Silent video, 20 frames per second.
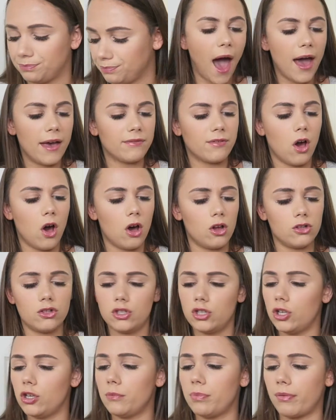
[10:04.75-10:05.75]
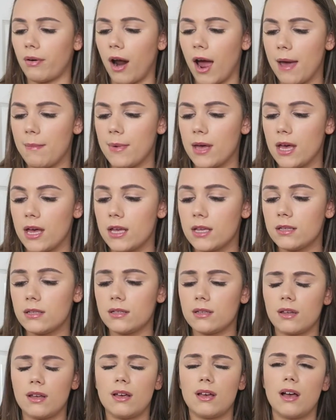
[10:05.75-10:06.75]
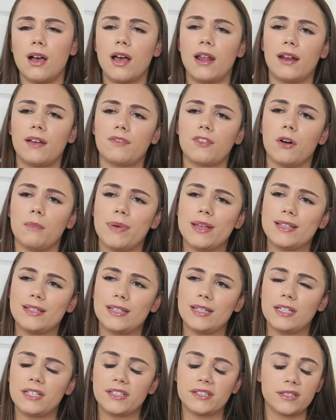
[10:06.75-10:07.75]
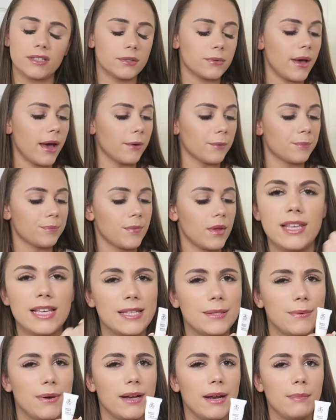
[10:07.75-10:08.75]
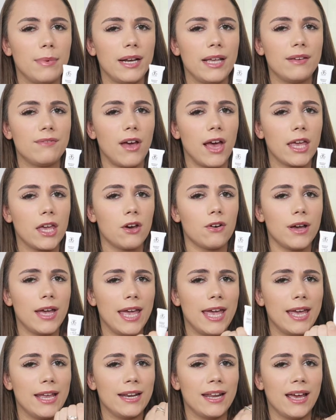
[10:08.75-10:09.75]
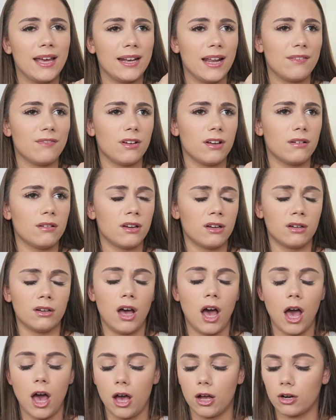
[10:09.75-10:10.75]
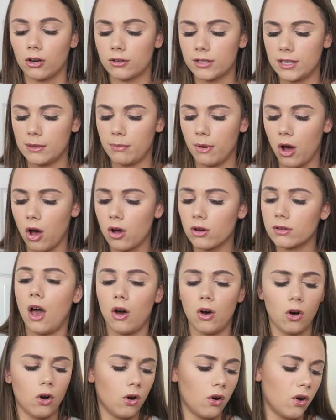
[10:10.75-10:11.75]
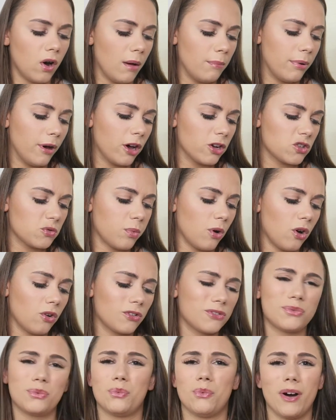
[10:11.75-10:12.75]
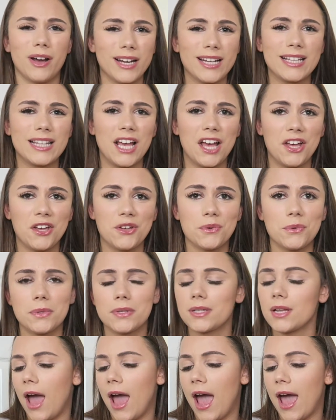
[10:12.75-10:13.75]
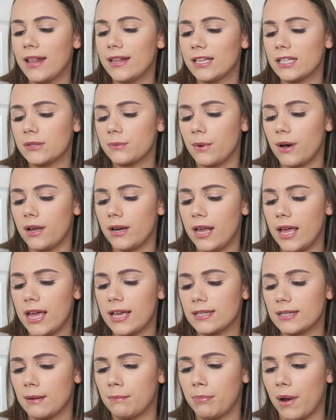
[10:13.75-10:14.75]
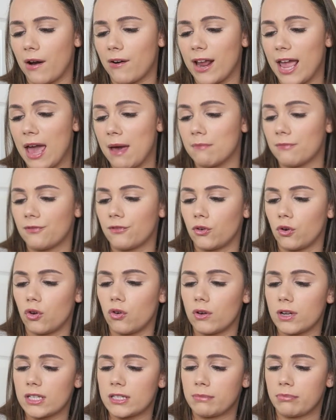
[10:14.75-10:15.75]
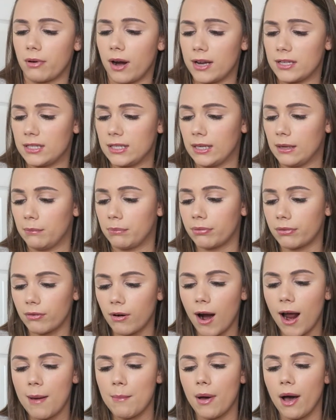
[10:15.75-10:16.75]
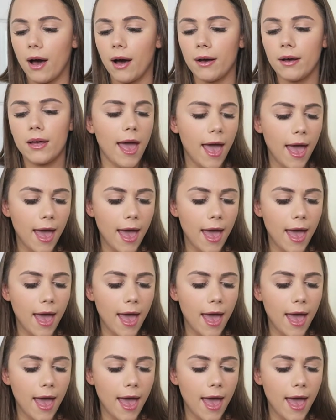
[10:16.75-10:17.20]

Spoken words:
I've got 2 primers. And I've got pins and needles as well. This one I believe I got in another glossy box or a Birchbox, one of those. And this one is a Berry M Flawless Brightening Primer.